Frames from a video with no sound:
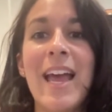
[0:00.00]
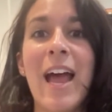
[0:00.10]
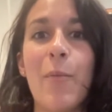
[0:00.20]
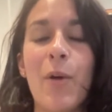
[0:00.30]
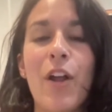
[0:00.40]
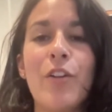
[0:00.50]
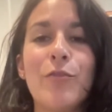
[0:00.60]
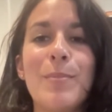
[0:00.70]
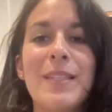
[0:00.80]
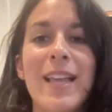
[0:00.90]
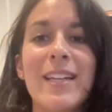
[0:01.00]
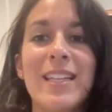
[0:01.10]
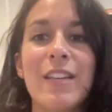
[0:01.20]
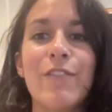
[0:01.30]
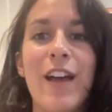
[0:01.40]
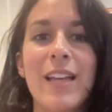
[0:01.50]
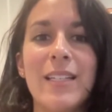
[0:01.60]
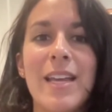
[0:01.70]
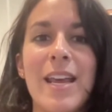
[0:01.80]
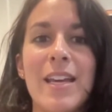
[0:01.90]
at 100% in the
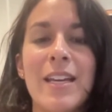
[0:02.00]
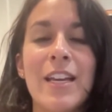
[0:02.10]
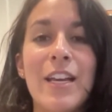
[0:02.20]
first year.